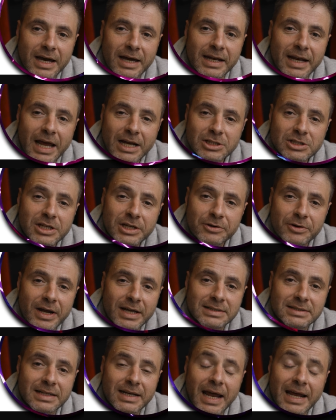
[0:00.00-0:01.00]
it actually
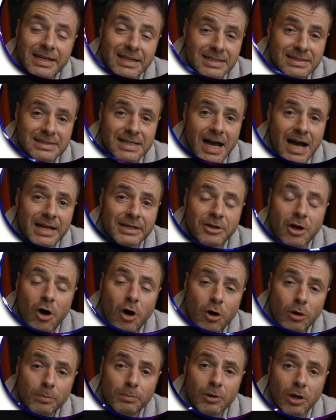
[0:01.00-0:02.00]
created and designed a
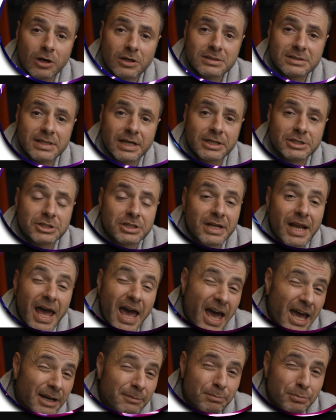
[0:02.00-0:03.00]
whole blog section
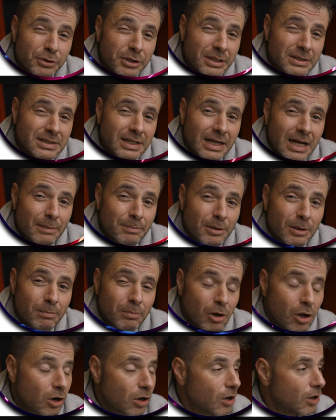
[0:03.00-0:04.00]
and put in a couple of
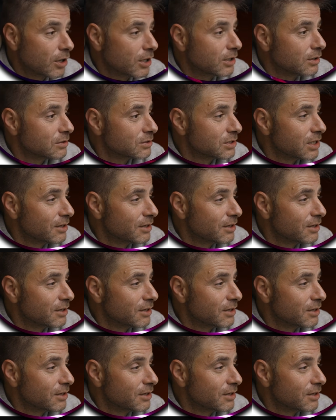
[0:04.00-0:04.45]
blog articles.